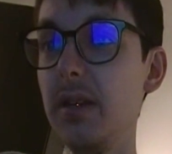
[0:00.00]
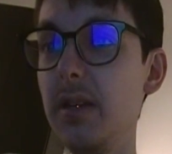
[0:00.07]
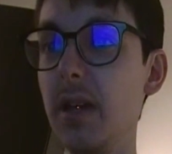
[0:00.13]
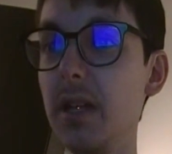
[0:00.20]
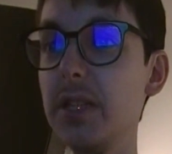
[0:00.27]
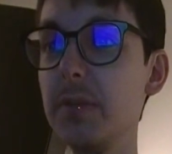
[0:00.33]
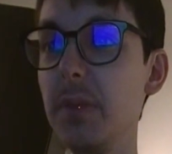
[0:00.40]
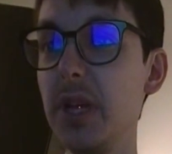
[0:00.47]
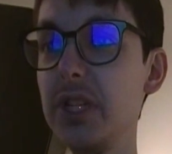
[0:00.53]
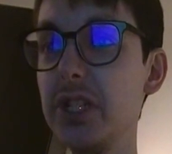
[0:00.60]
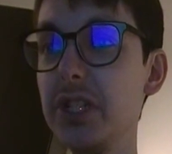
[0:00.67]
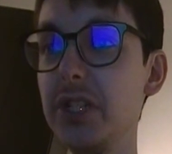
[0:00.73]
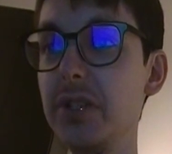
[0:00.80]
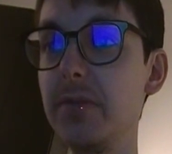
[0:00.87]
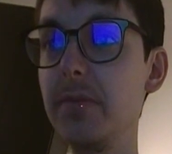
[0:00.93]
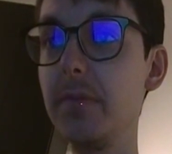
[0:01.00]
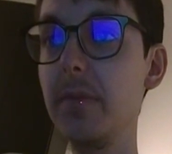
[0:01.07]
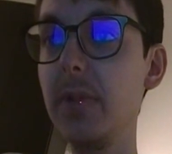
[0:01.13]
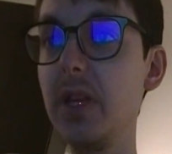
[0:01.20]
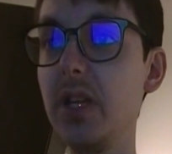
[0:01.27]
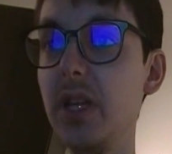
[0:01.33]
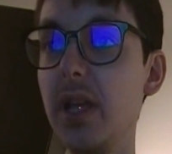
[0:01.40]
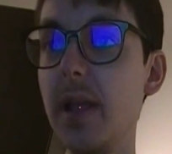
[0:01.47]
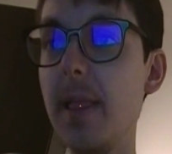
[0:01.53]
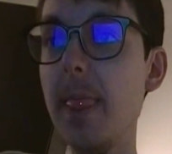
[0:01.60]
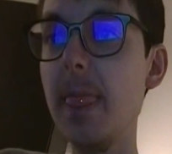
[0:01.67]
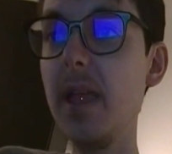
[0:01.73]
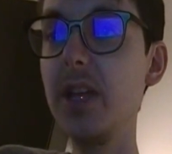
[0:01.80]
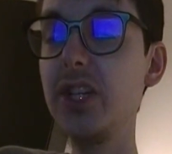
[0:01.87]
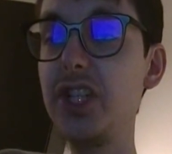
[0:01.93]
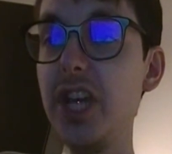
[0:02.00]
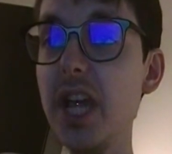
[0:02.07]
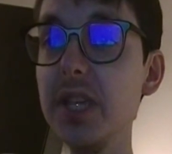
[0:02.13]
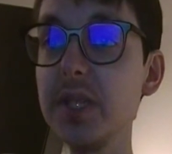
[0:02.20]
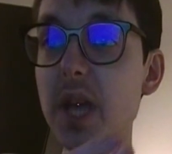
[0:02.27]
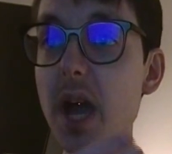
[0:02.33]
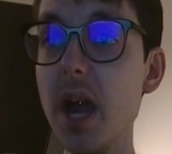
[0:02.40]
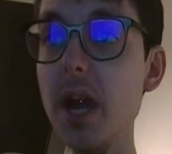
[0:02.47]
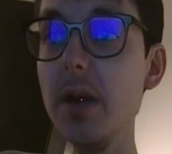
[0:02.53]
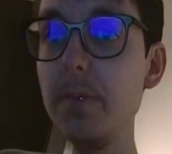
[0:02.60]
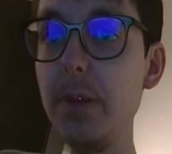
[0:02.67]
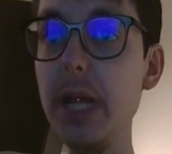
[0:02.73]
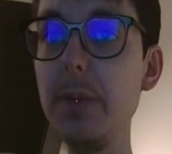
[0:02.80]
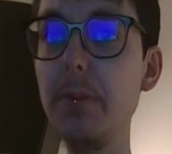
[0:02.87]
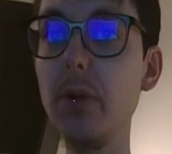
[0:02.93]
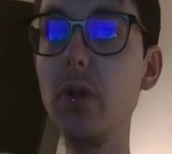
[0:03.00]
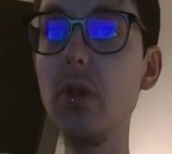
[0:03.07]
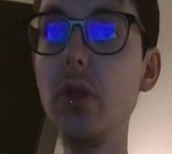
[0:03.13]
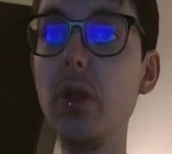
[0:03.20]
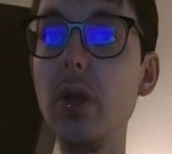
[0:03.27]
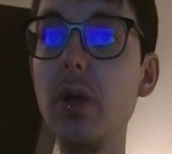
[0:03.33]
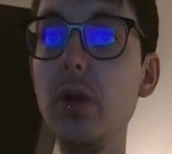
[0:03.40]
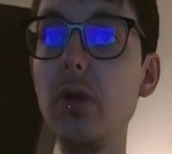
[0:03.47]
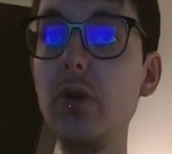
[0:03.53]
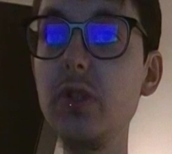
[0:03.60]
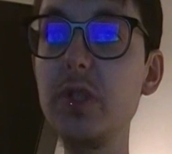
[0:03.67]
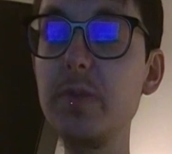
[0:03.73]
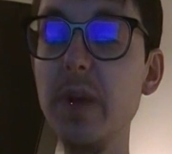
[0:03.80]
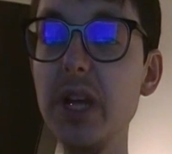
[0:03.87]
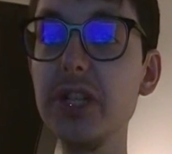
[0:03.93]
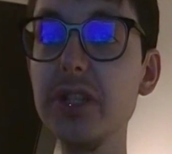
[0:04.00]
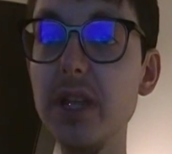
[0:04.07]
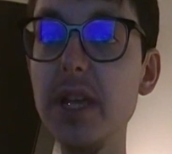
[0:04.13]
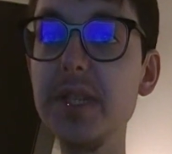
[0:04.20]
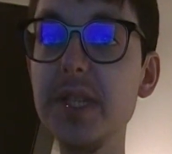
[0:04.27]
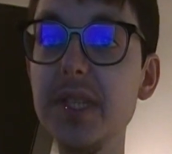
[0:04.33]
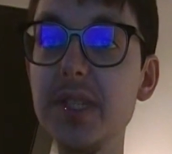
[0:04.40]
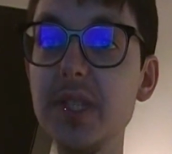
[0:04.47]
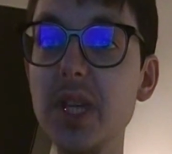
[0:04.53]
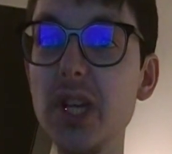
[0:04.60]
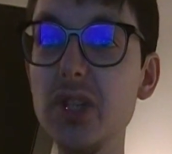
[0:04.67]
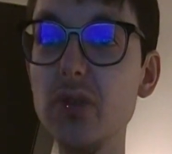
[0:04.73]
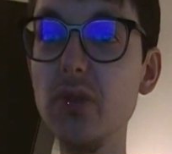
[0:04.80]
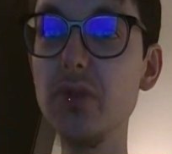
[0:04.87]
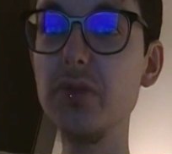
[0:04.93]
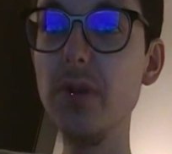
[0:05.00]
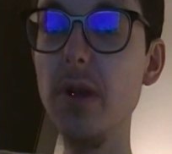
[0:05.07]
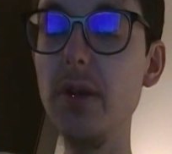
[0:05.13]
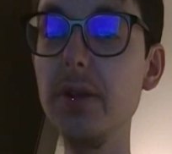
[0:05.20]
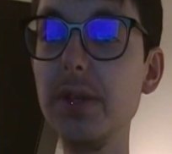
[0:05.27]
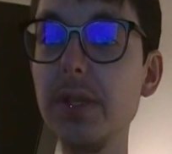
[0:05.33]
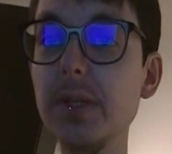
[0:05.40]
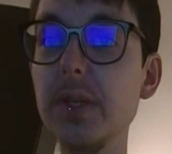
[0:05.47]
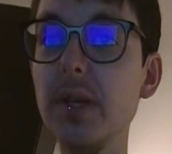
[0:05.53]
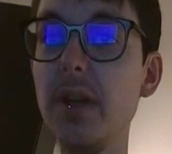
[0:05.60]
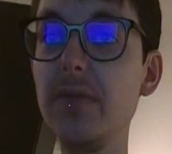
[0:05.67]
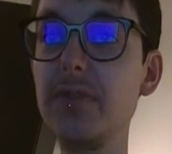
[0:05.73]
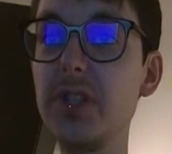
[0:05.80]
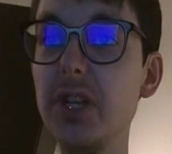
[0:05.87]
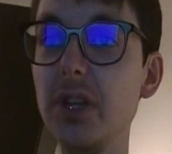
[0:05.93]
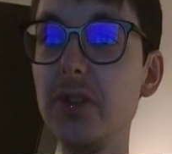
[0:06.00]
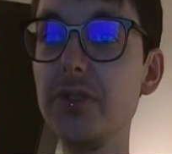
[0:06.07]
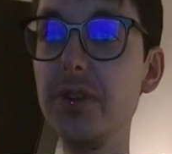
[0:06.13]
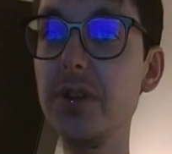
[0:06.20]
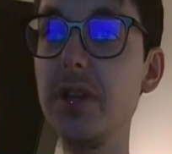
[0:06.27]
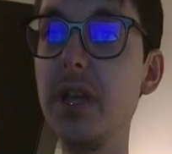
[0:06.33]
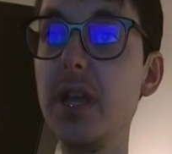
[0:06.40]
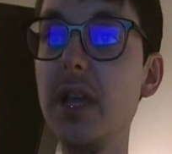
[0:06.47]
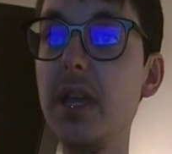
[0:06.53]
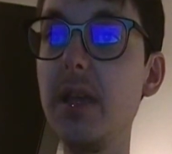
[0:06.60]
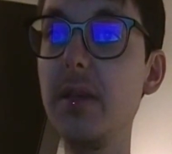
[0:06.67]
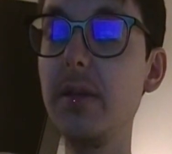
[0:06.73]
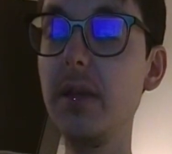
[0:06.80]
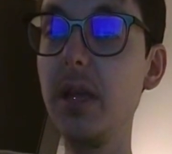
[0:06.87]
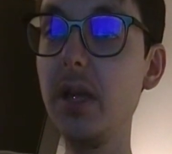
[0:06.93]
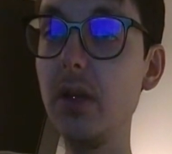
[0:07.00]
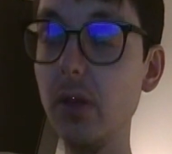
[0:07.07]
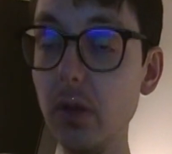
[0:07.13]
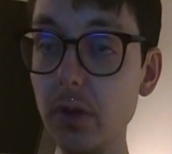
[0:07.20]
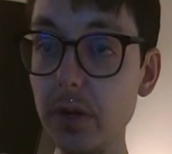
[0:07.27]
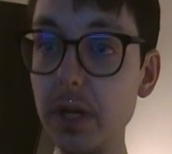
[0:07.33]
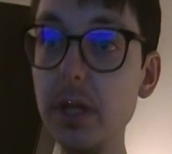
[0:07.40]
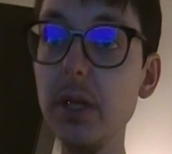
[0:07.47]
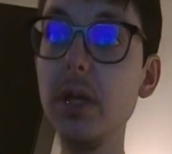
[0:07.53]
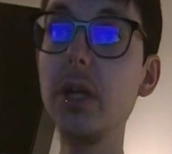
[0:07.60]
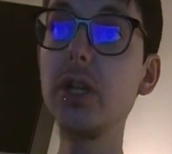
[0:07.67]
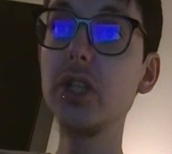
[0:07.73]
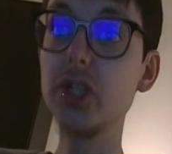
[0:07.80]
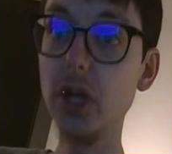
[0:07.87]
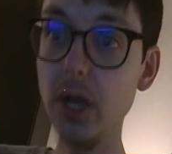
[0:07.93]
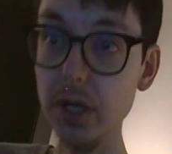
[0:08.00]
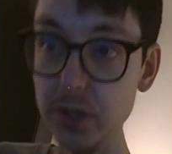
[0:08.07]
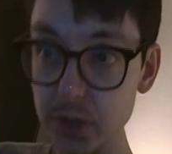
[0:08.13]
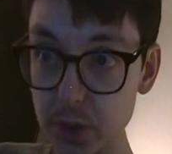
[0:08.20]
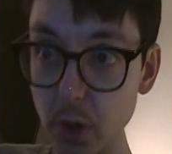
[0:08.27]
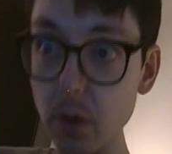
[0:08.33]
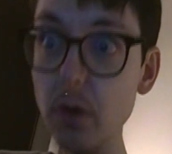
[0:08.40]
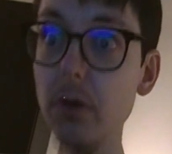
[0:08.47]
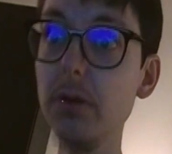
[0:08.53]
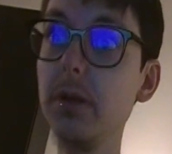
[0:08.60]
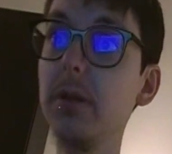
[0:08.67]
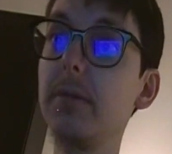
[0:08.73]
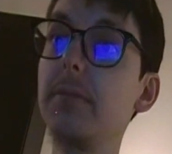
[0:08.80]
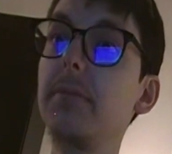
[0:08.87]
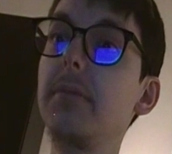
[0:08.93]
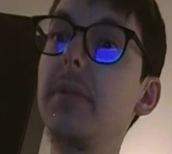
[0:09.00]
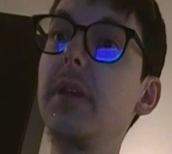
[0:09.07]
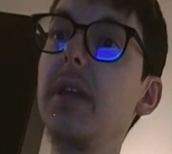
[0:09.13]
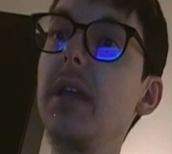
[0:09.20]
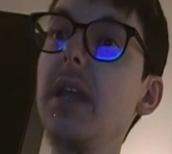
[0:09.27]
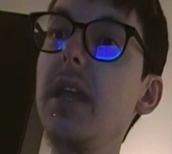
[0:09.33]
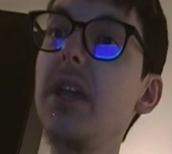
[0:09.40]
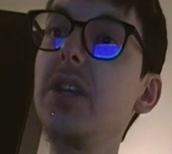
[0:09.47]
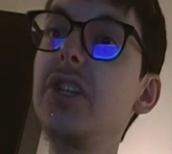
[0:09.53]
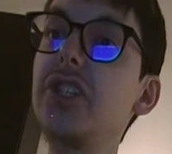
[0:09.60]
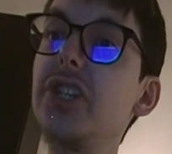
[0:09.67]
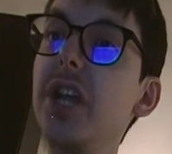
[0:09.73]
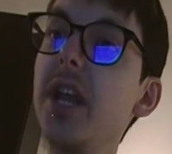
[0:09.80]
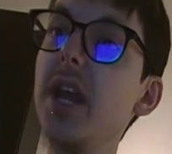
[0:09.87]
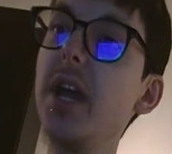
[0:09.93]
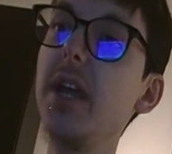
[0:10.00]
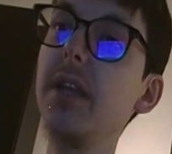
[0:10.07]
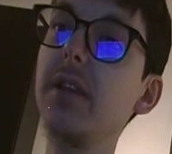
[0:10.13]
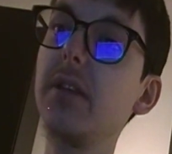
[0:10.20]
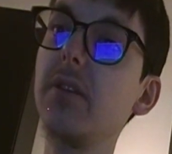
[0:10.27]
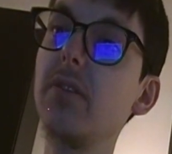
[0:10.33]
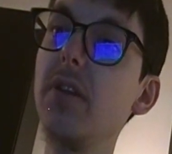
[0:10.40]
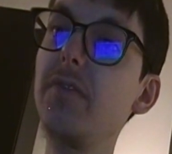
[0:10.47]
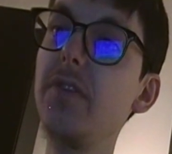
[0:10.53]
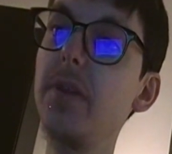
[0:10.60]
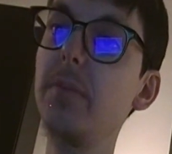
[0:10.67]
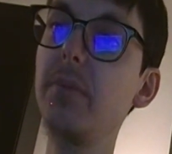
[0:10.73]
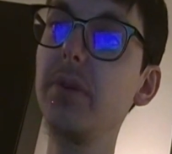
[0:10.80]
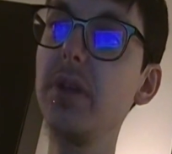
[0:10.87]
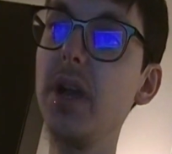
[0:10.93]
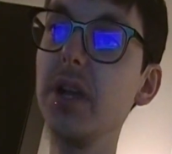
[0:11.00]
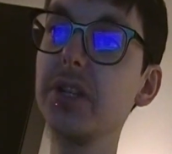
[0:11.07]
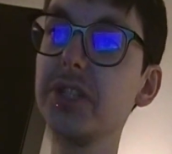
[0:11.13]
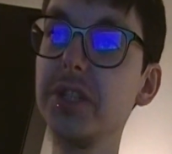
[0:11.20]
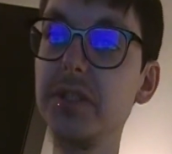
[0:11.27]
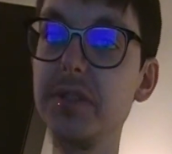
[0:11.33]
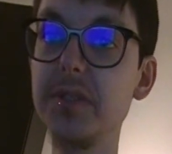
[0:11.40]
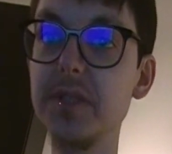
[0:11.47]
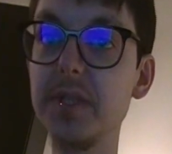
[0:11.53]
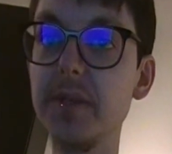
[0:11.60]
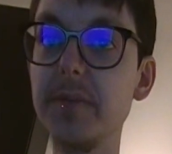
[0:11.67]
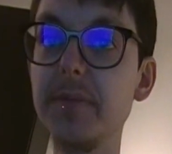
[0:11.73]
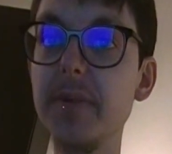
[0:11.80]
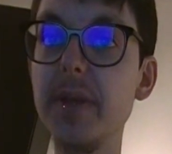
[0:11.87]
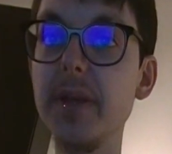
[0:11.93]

Not to mention, she has hired people who specialize in sexual drawings of children including Sean Sorn and Jedi Griffin Productions.